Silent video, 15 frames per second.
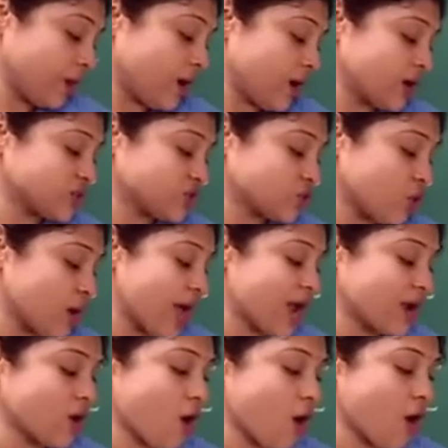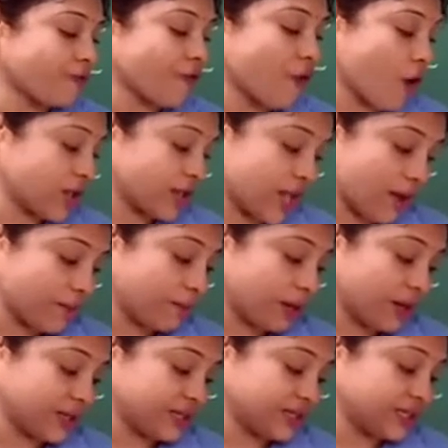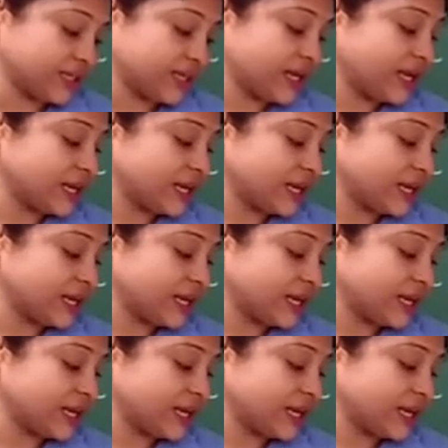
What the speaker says: a square of odd numbers.